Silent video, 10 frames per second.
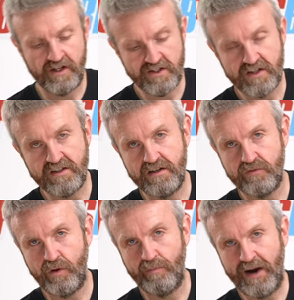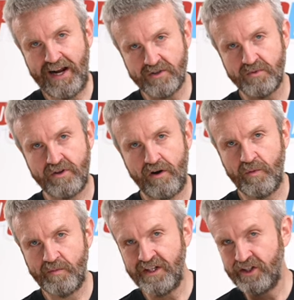HJC have gone back to a time
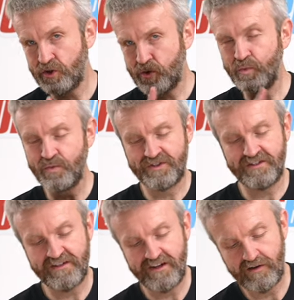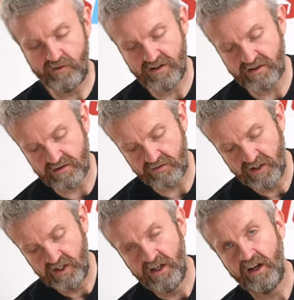when we needed tools to take our visors off
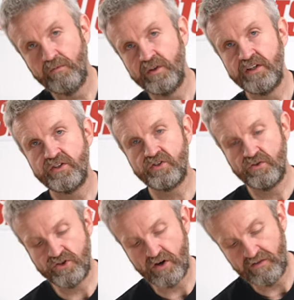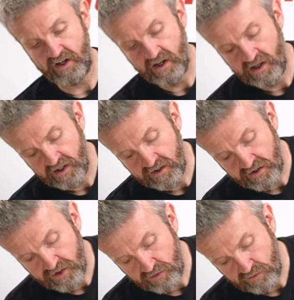and we need a screwdriver.
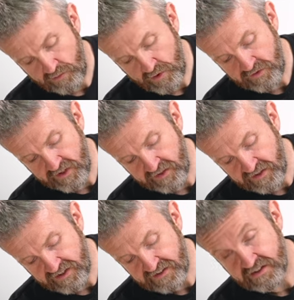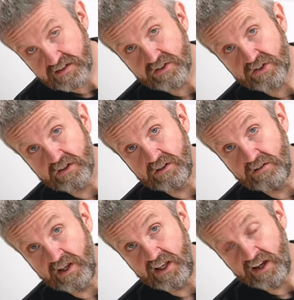Removing this
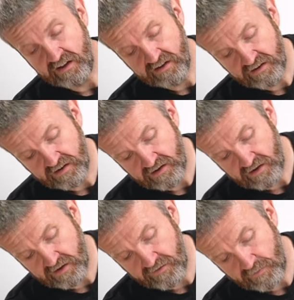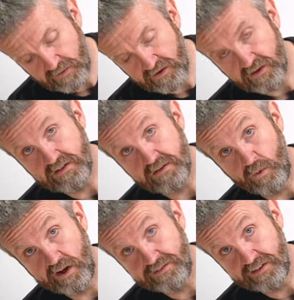screw here is the
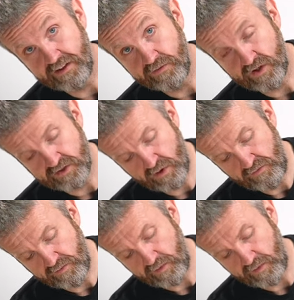way to get the visor off, and